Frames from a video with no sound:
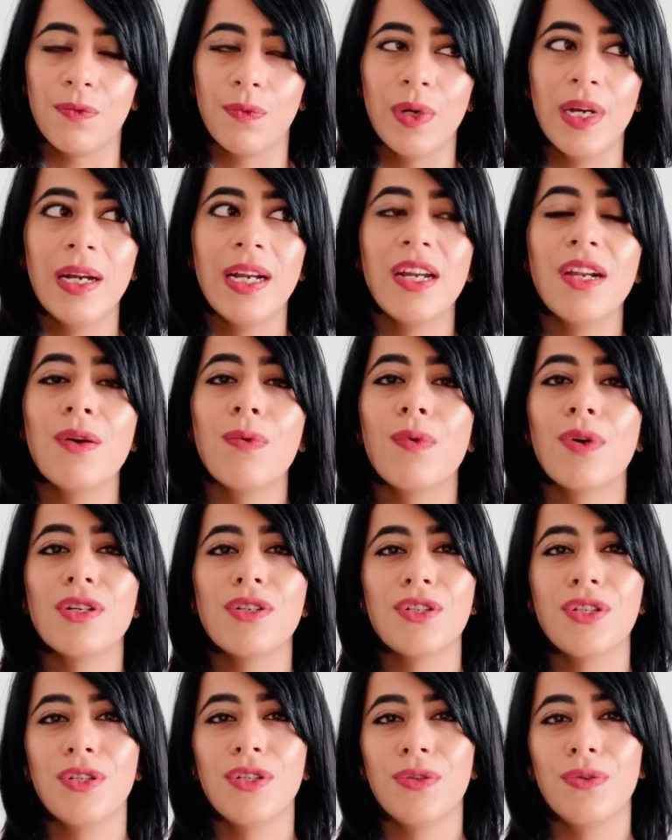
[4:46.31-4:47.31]
we're going to
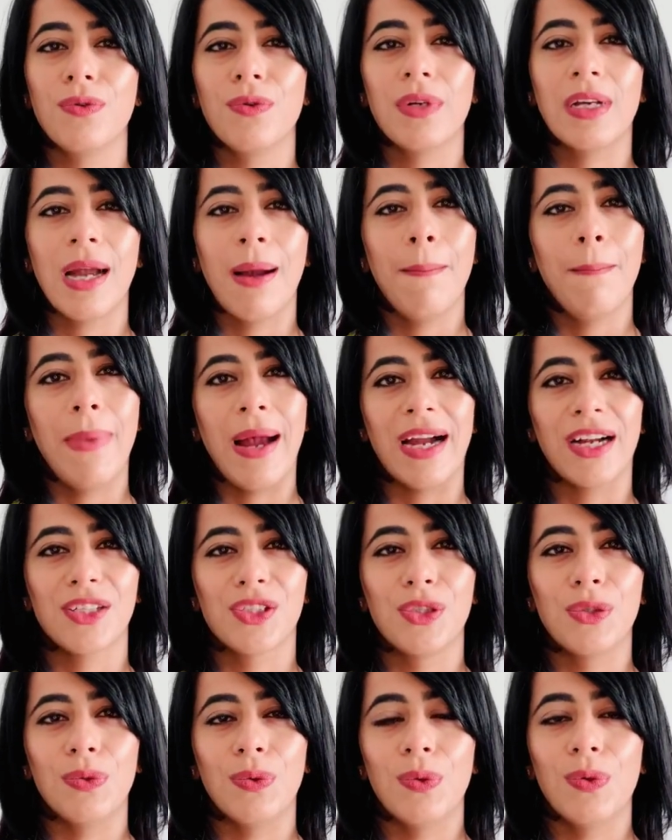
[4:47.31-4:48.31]
want to come back
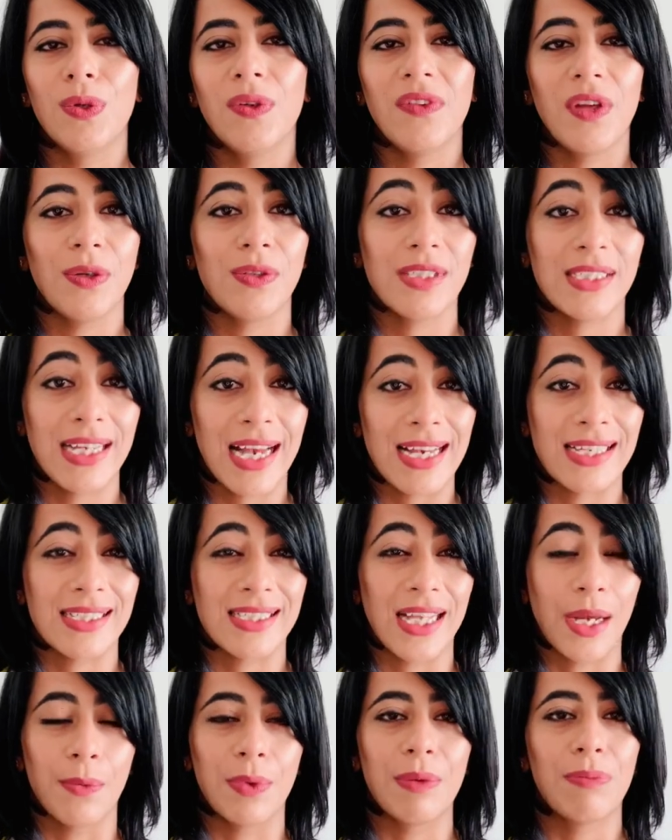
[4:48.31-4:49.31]
to all of those tests
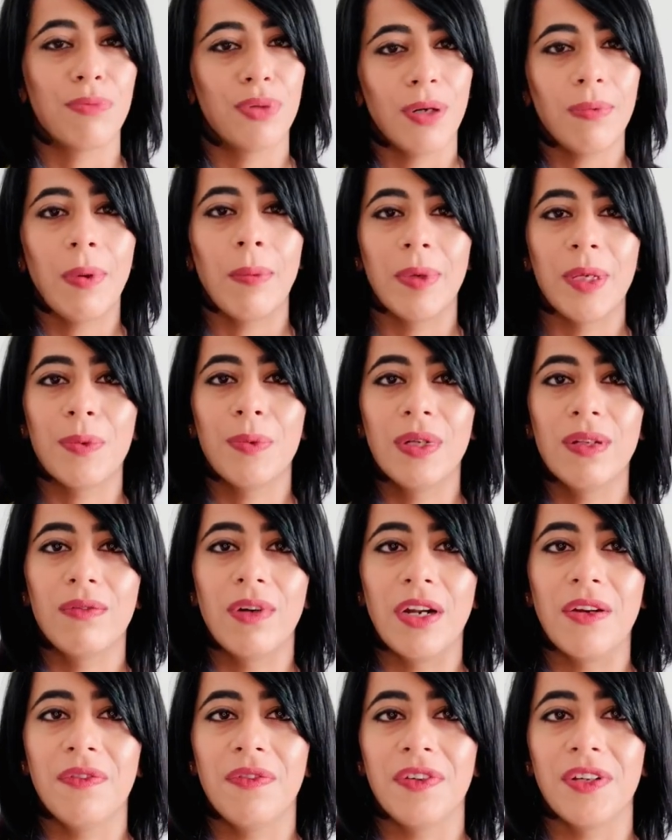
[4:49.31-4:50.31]
that we probably will
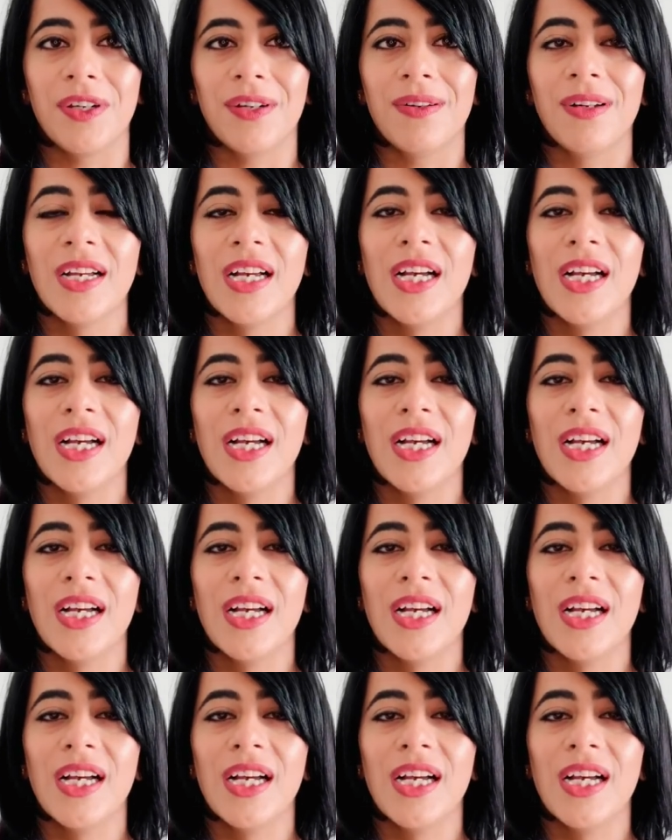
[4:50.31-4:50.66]
run for you.